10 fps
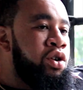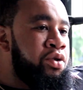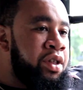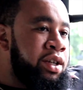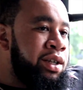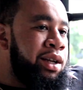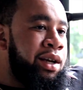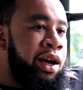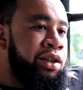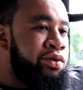little things, getting
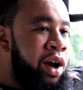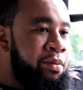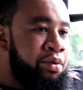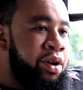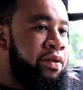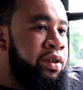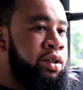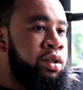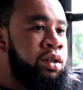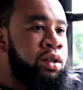the kinks right, breathing,